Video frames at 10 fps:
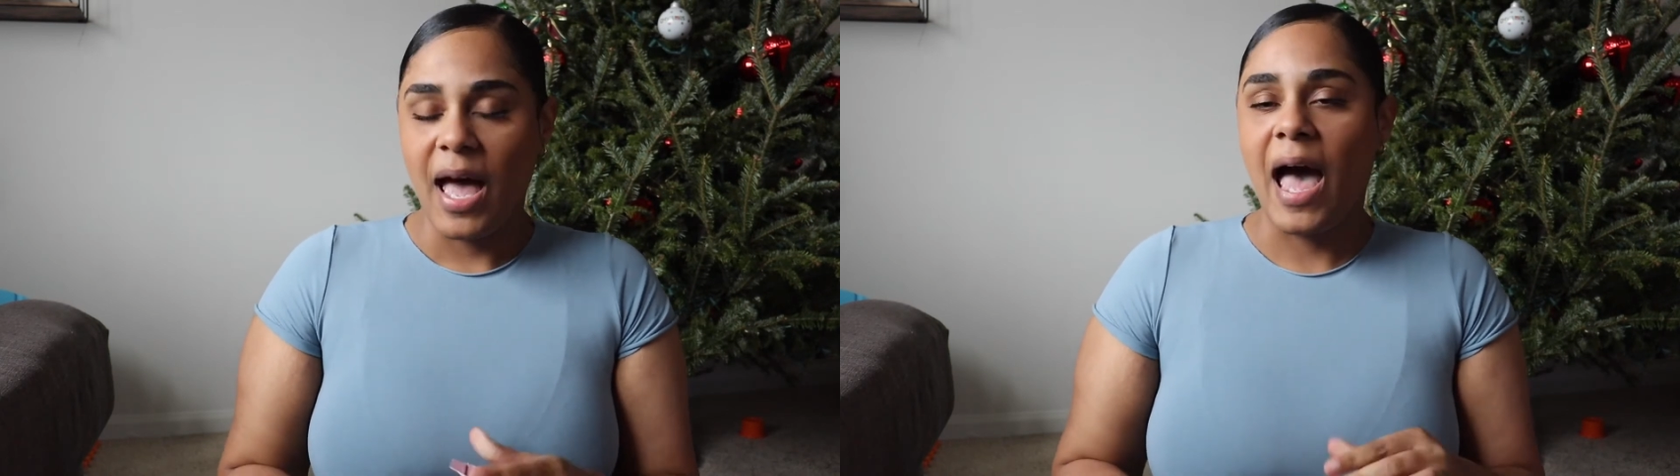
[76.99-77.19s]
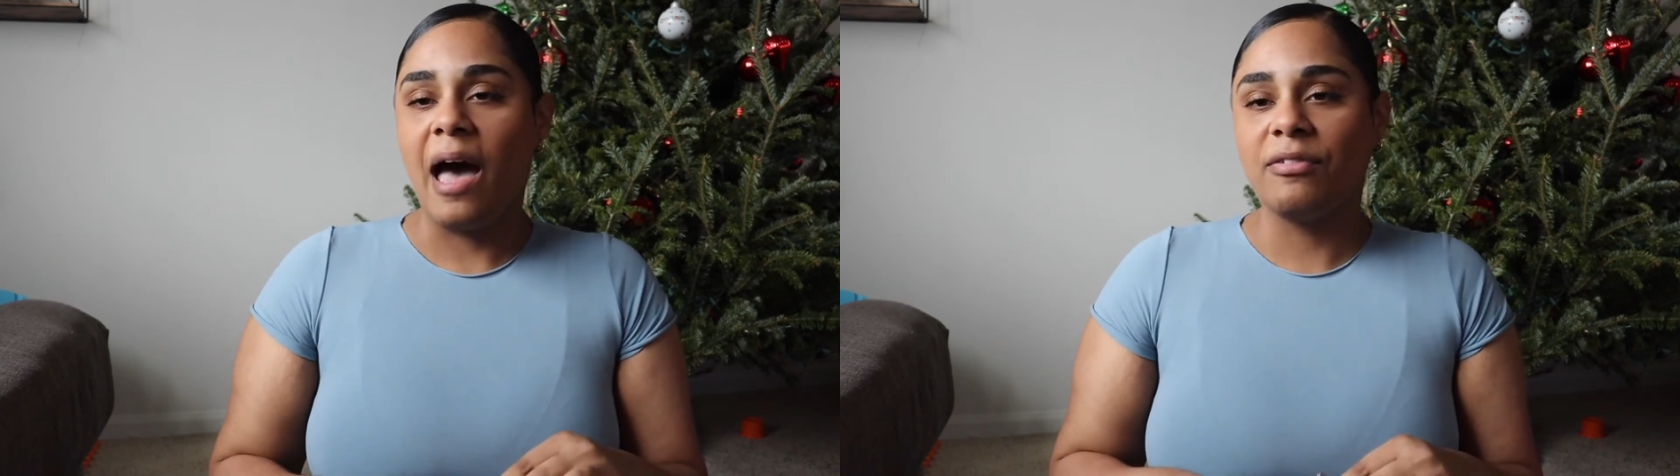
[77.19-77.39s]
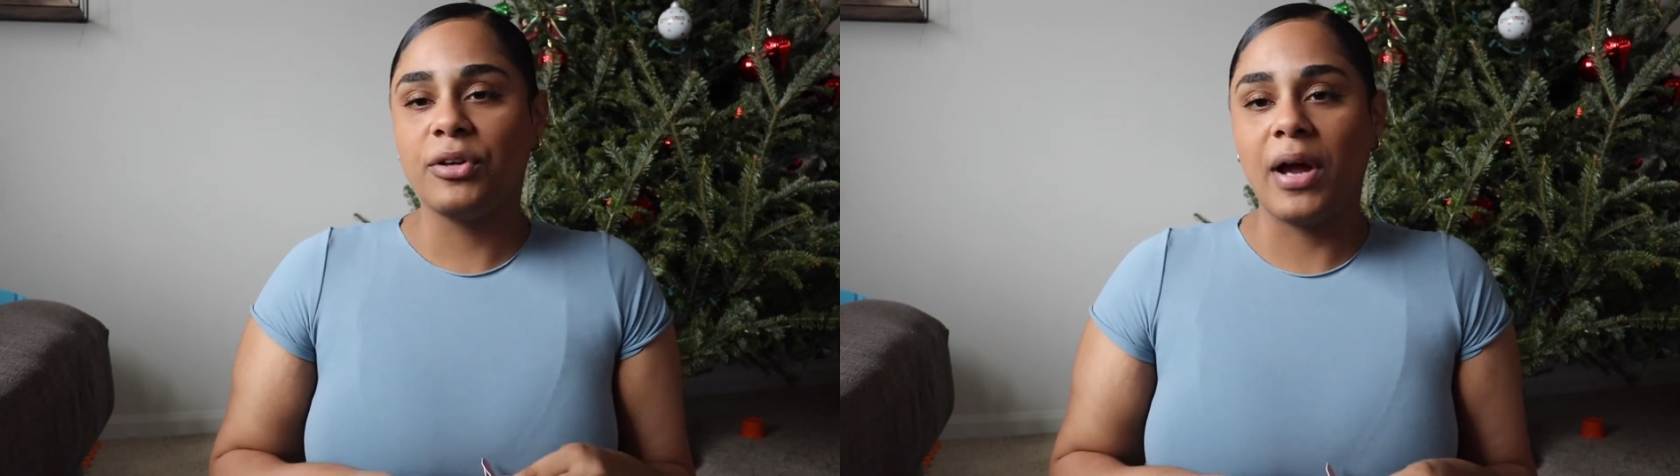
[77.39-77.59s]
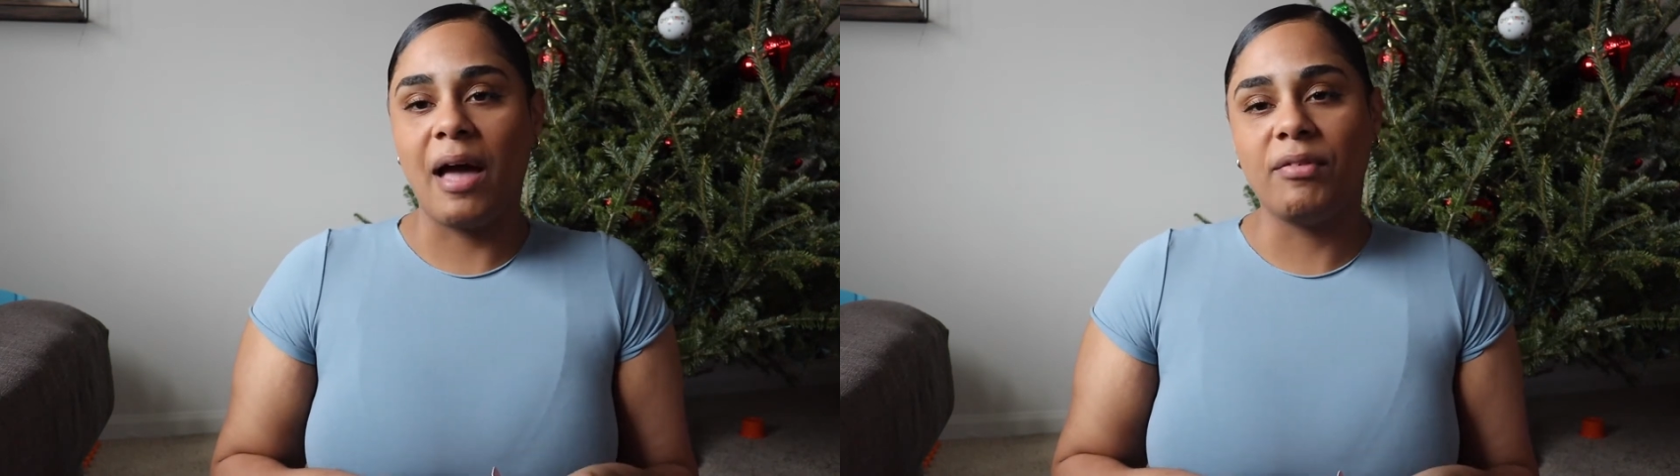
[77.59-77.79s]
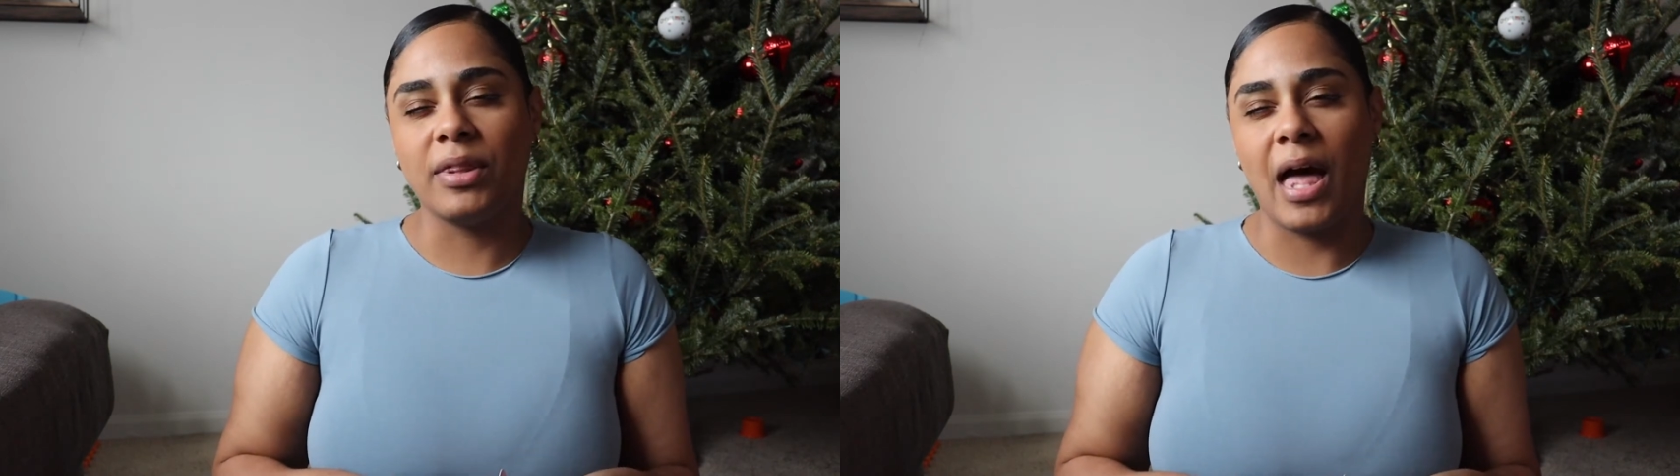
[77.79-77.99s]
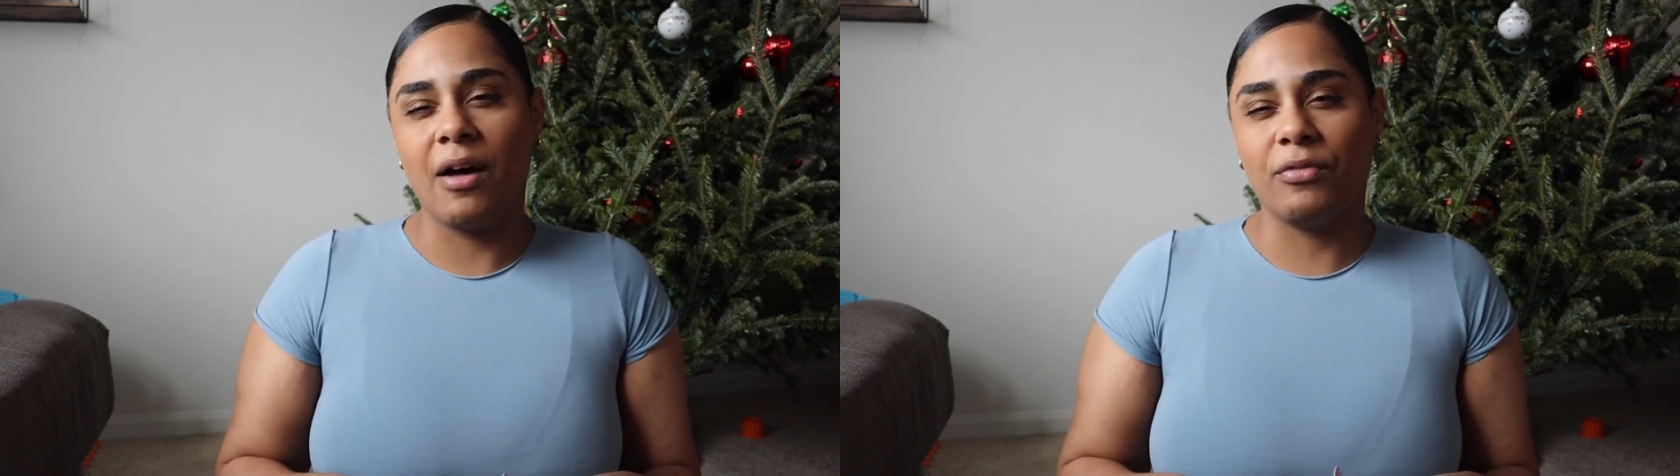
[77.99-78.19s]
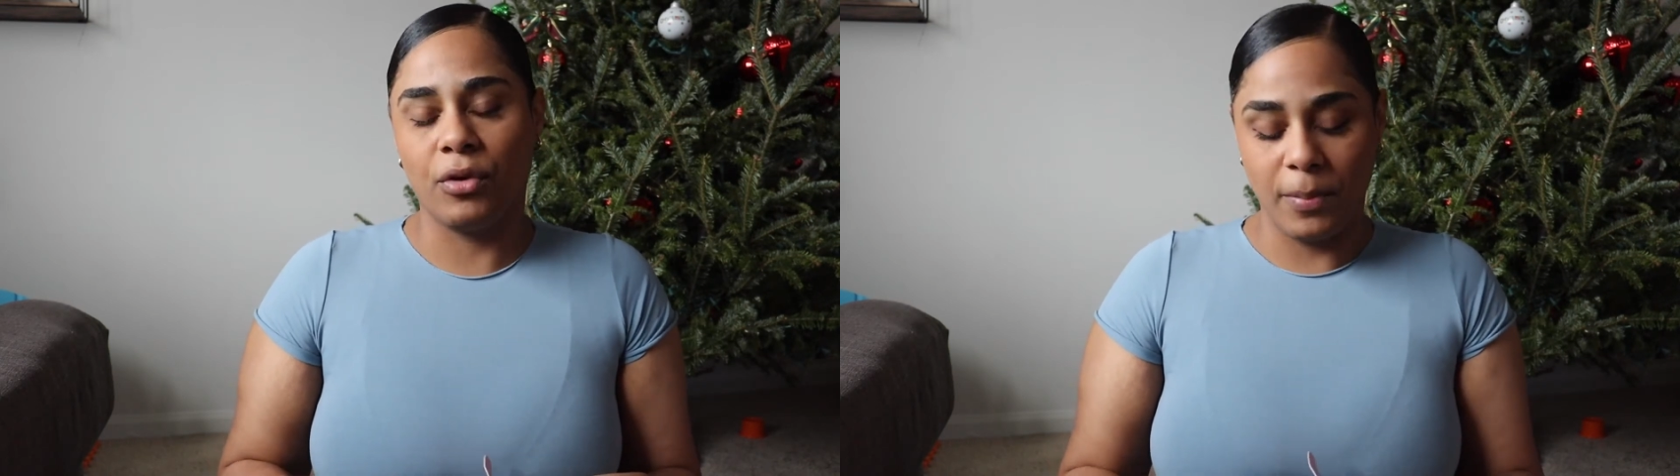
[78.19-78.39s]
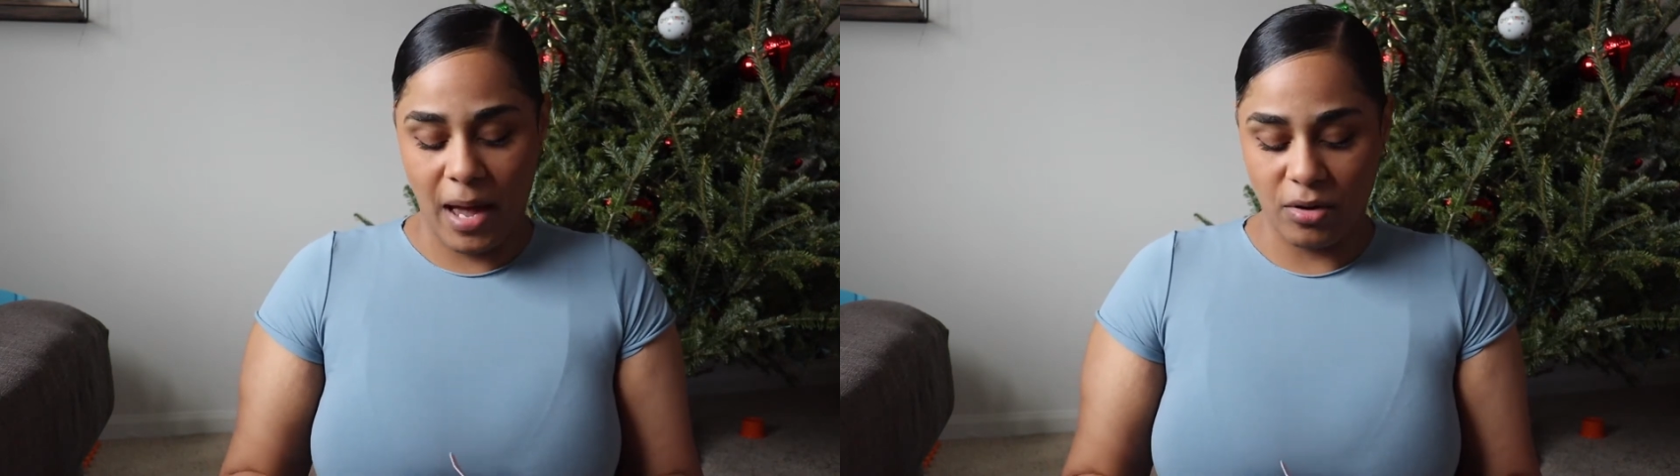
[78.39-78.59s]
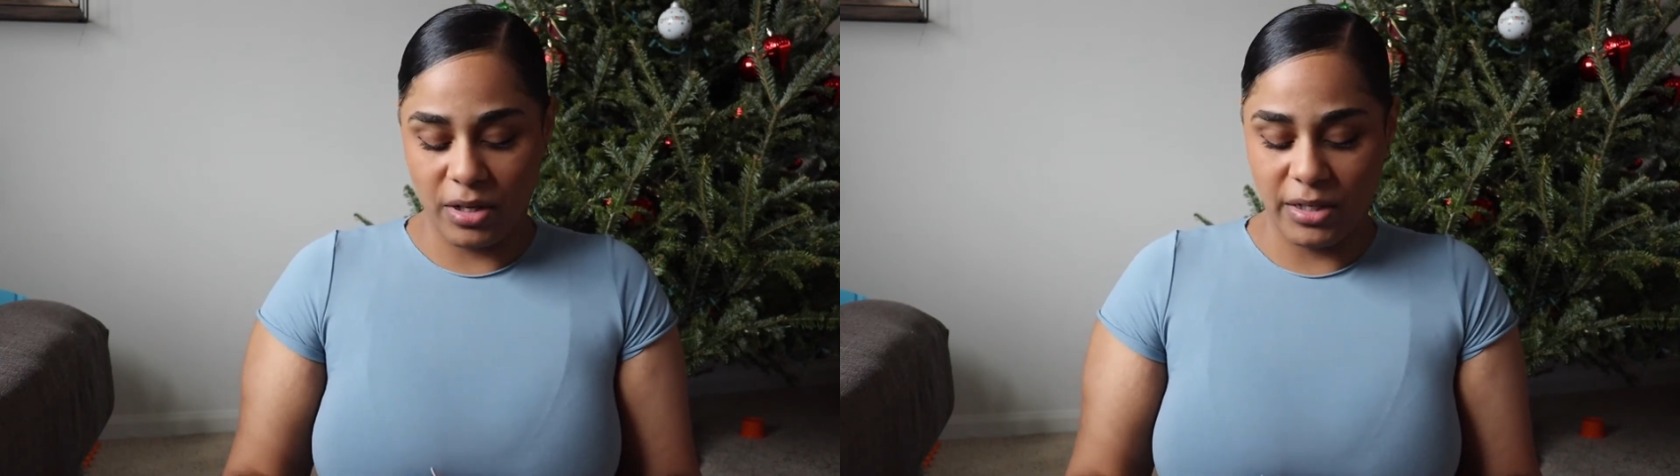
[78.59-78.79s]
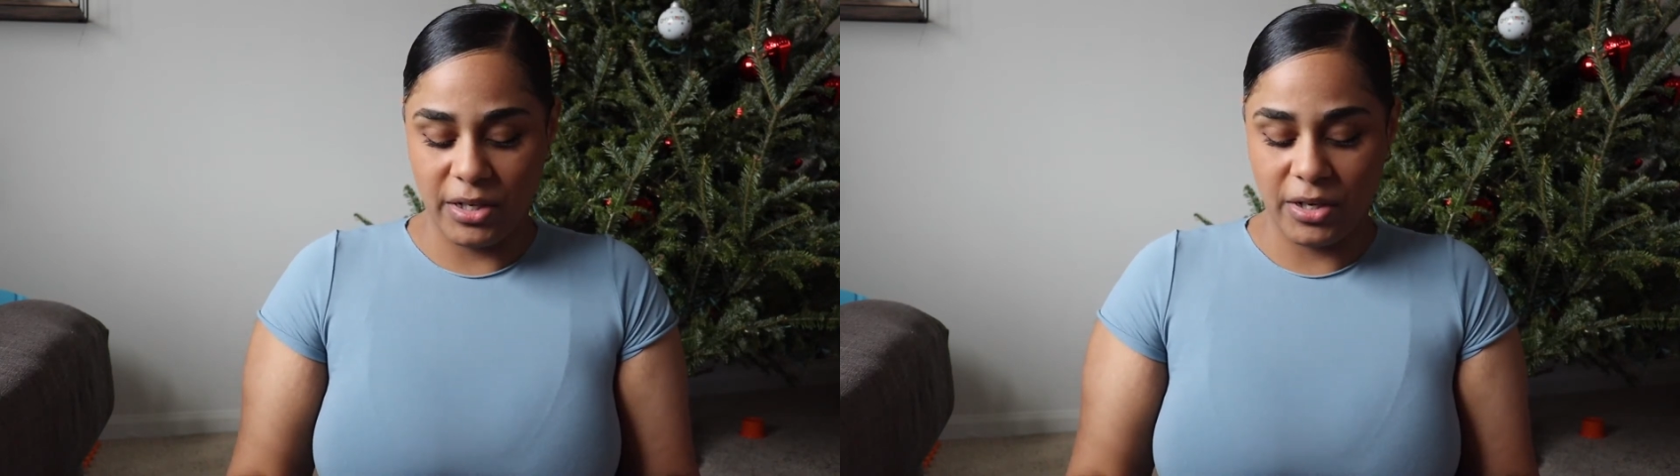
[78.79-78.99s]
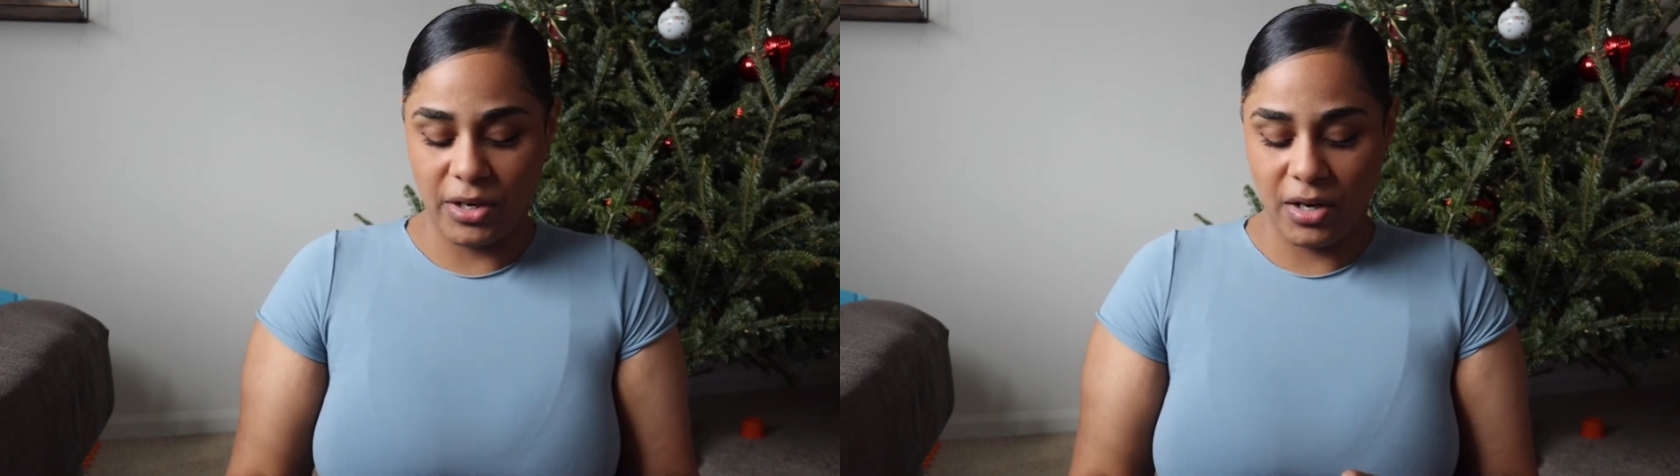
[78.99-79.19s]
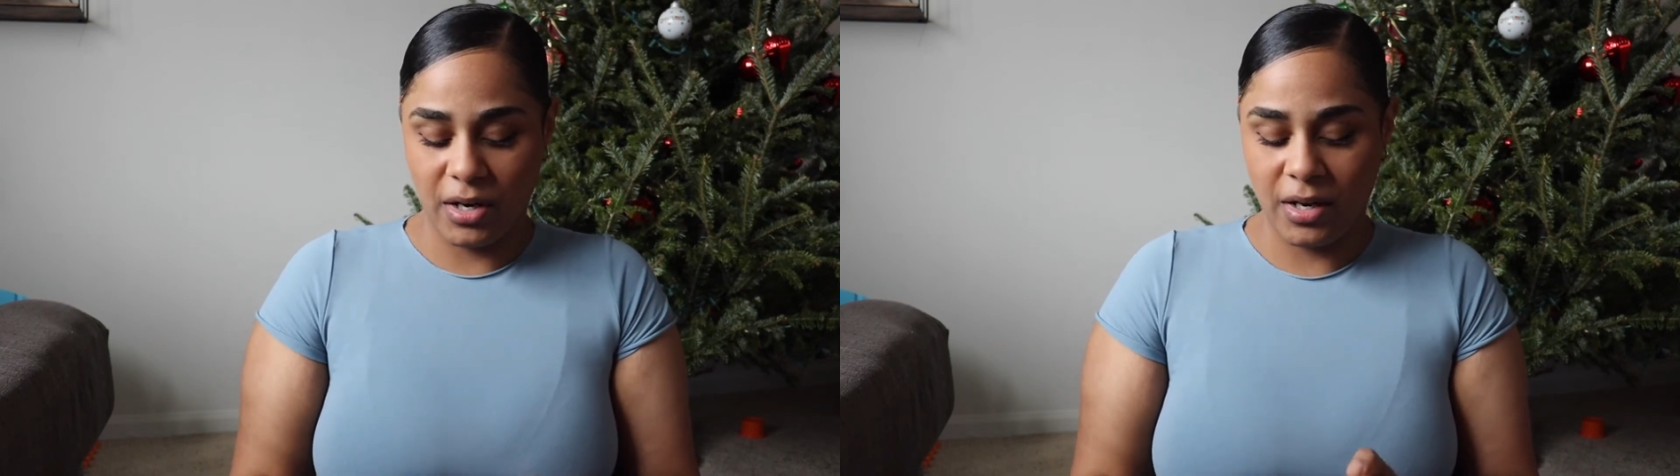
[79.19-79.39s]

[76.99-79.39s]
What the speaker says: after having that for about a year,